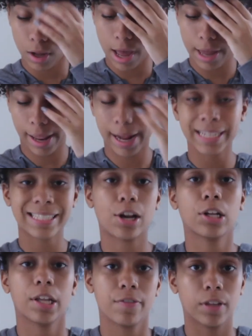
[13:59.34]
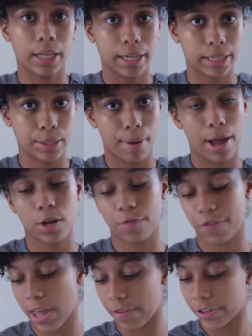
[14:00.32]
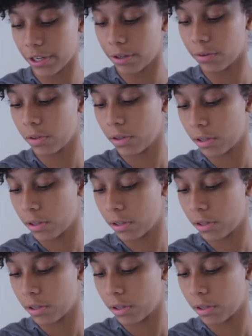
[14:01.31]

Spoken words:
And like I said, I'll leave the link in the bio for that video.